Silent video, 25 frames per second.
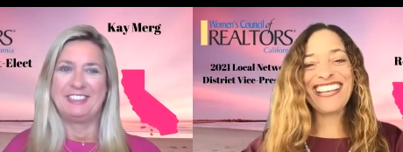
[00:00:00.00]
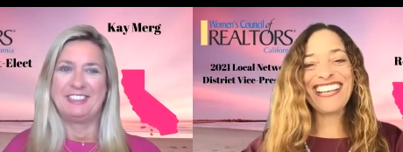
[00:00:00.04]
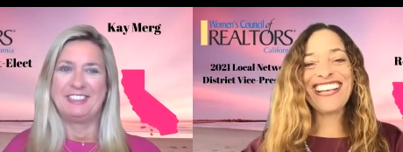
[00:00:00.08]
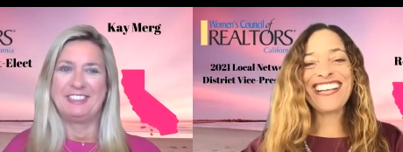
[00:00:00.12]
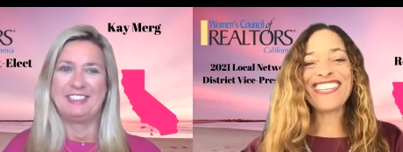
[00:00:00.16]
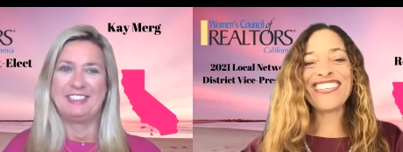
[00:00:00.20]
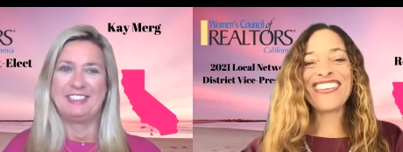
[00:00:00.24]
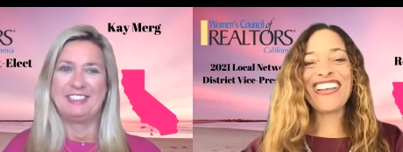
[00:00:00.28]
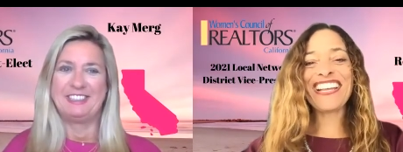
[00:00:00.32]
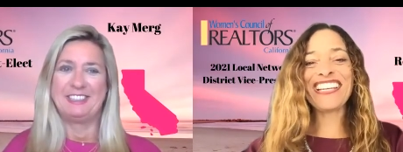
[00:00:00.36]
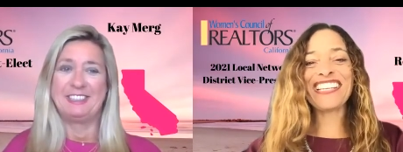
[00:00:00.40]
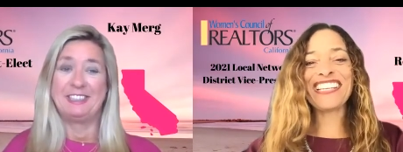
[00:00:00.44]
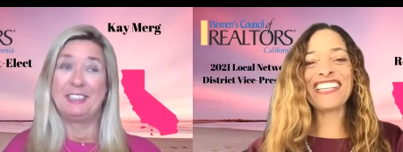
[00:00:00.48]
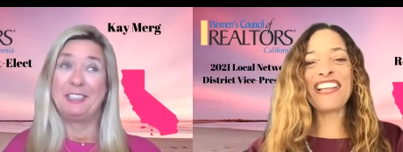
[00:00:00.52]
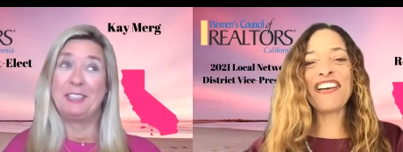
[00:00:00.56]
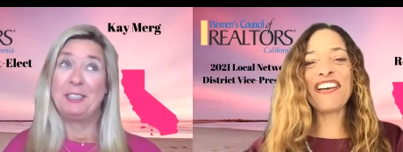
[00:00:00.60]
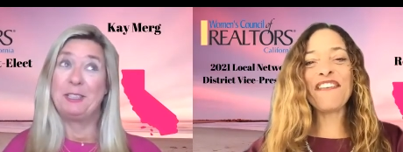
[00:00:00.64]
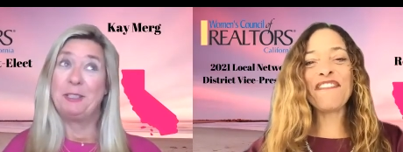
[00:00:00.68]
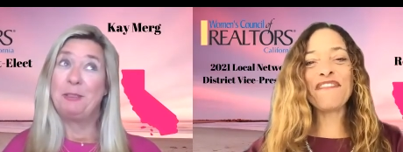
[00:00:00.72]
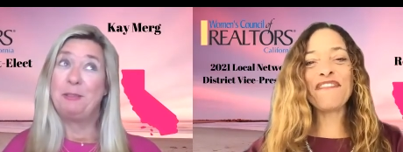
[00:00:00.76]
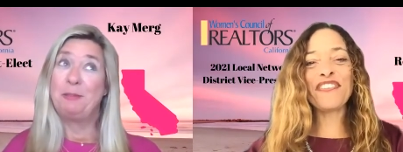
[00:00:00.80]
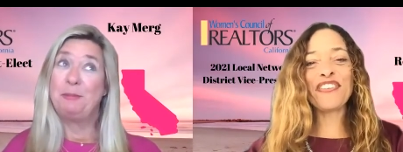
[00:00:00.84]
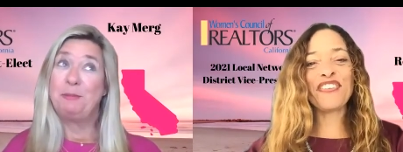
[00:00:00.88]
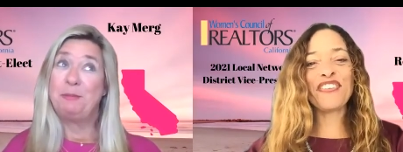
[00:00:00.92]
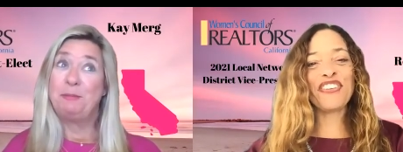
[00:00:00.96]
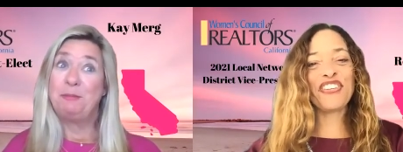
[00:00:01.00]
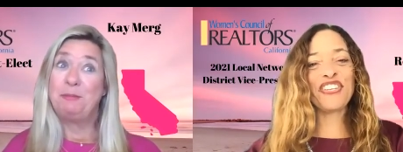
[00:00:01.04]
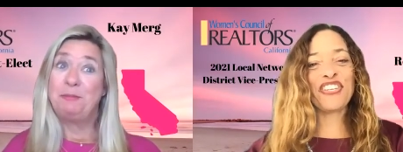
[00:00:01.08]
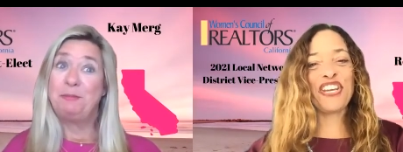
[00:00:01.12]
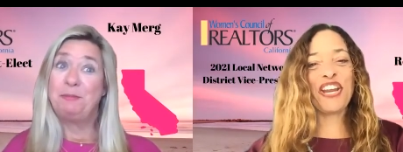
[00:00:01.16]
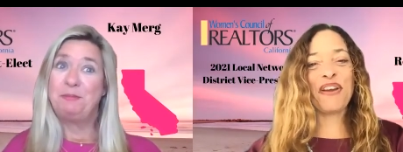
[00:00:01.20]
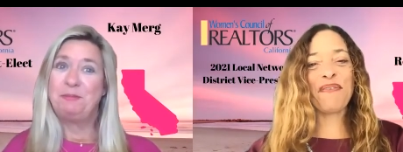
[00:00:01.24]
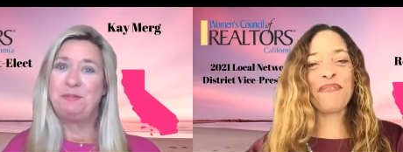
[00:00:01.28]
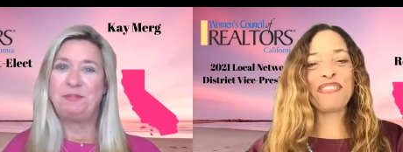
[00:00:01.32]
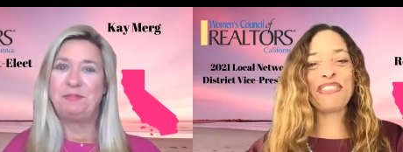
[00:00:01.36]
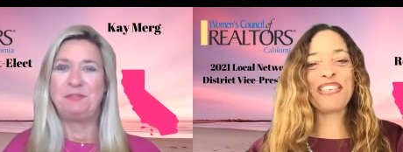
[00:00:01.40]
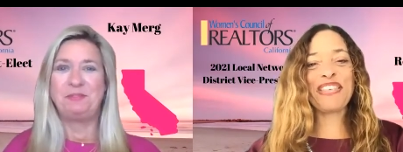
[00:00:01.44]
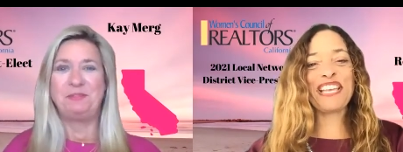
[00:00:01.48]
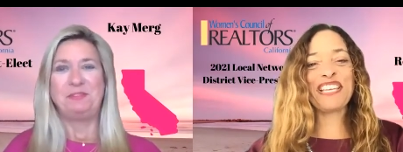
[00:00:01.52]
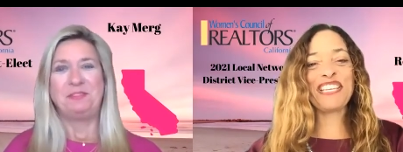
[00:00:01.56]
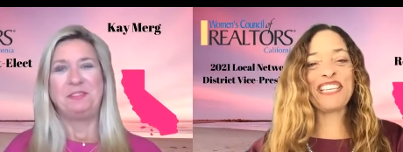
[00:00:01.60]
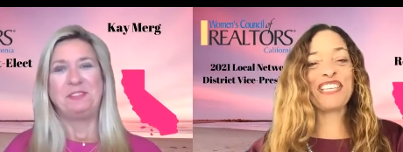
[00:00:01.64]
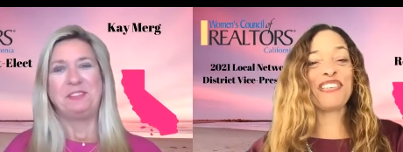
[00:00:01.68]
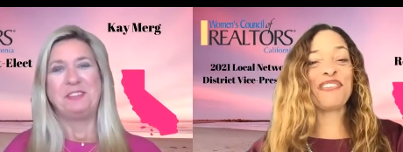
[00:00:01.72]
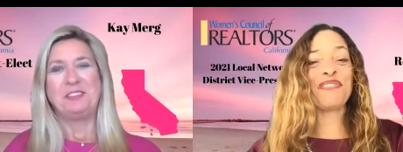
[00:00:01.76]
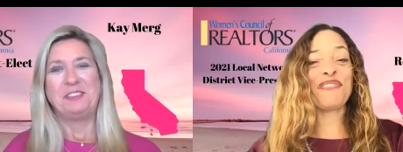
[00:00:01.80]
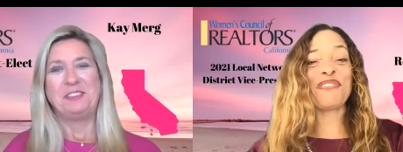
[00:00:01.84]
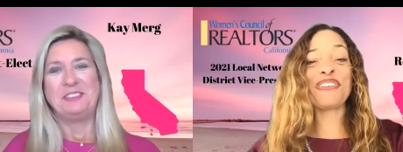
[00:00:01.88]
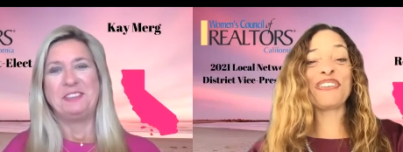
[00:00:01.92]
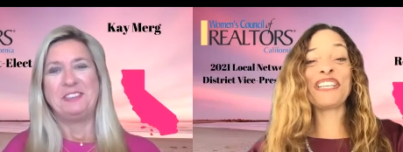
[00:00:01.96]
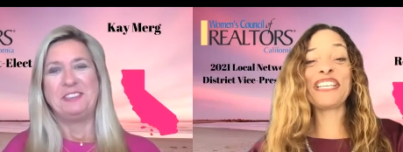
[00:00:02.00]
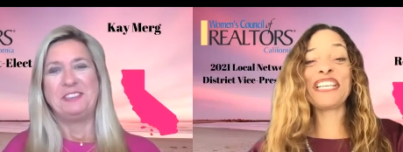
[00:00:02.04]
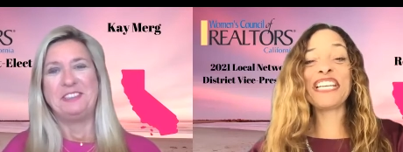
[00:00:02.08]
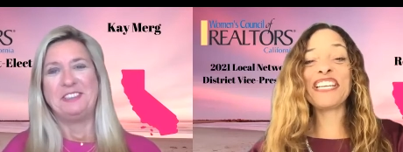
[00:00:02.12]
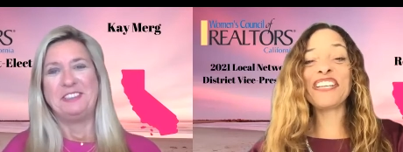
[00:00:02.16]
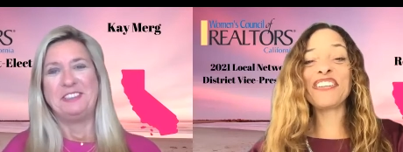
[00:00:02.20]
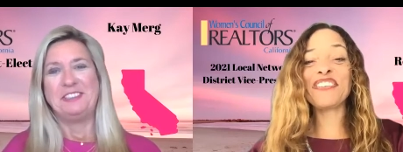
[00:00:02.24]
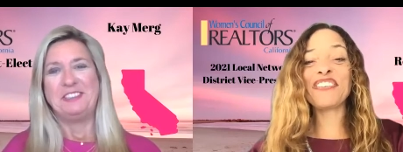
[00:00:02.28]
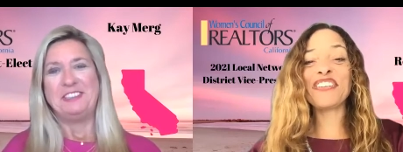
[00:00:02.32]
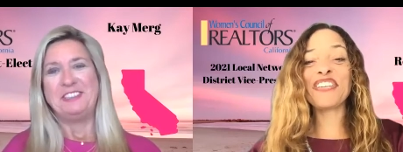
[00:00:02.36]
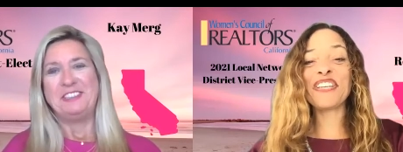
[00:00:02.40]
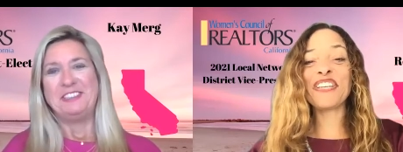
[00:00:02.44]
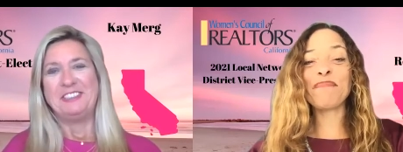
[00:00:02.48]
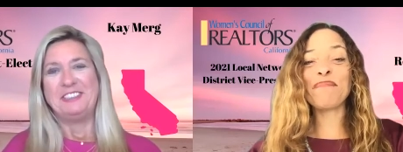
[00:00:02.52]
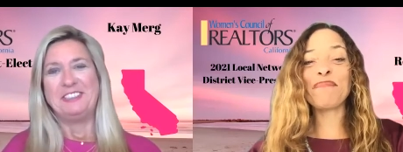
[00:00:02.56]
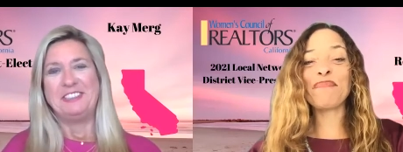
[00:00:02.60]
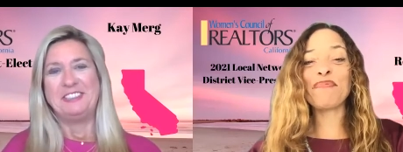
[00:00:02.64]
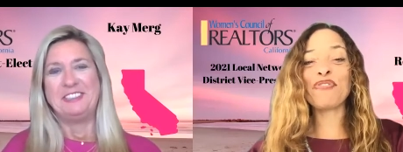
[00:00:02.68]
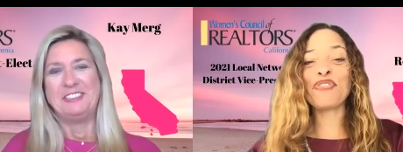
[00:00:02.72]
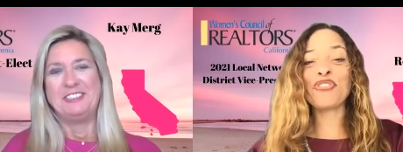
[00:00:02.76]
Speaker 1: So I'd love for you to share with us your leadership